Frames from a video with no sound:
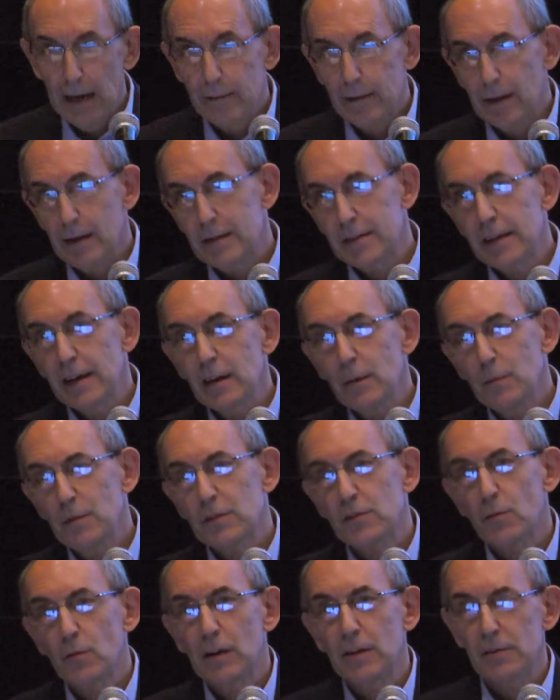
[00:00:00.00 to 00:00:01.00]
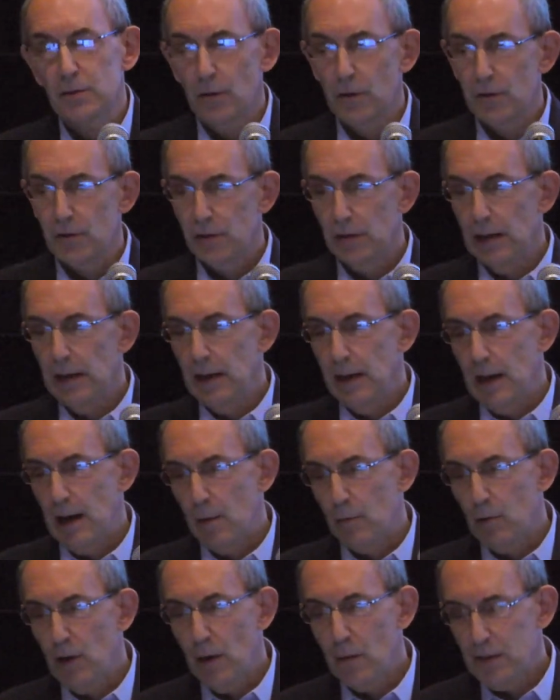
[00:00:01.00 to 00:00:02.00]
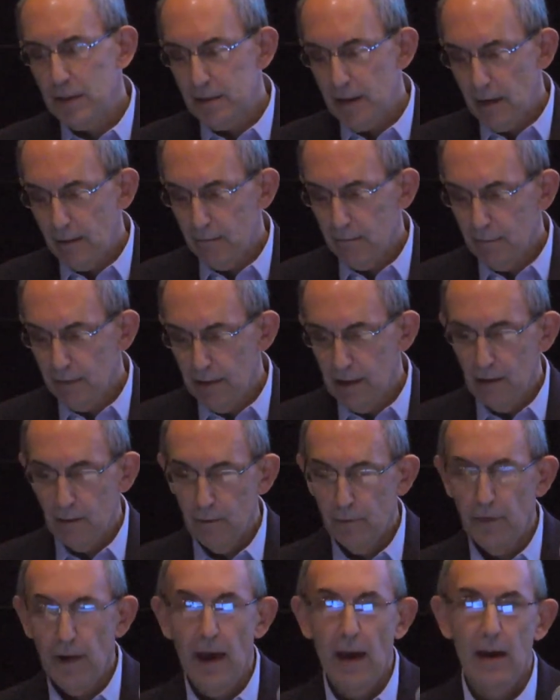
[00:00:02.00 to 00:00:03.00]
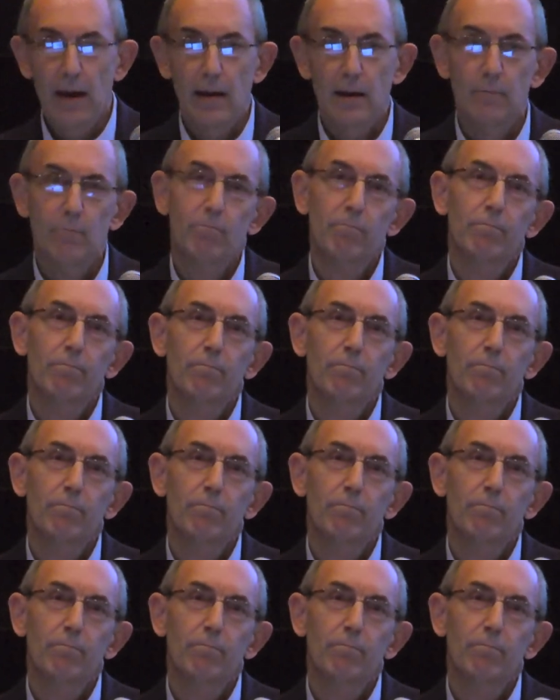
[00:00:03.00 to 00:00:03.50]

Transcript: Now, to set up this research, I promised I'd give a